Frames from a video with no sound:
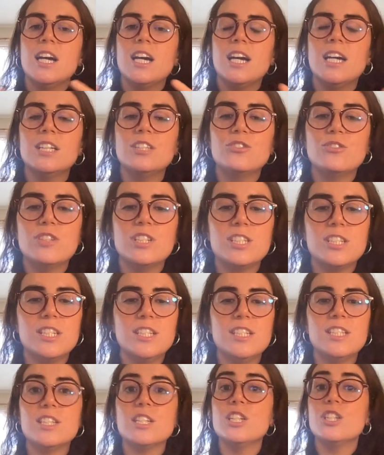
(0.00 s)

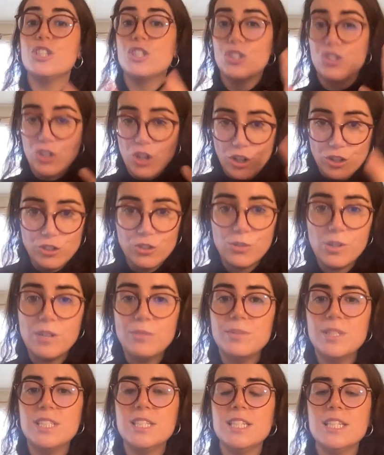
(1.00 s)
addresses structural
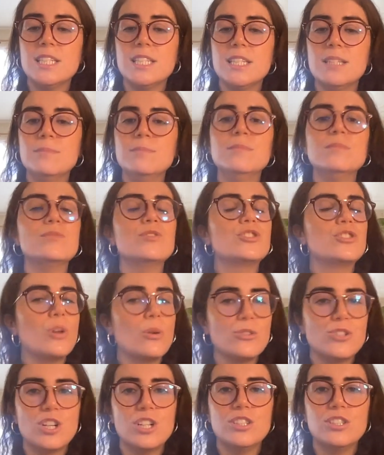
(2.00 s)
racism,
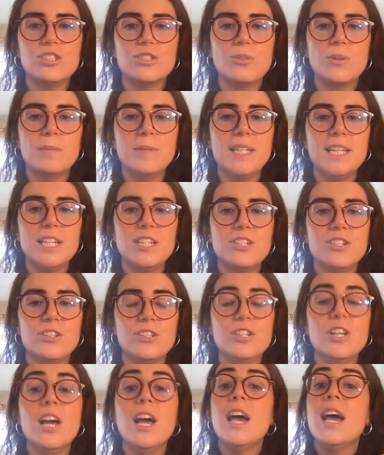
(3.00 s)
social
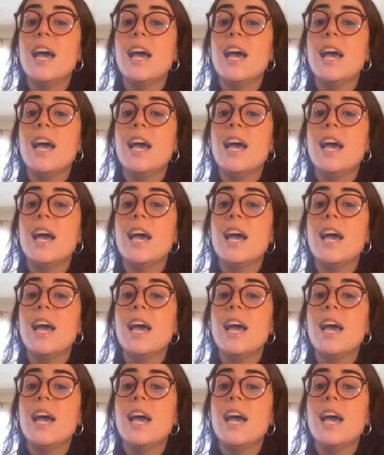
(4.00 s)
discrimination,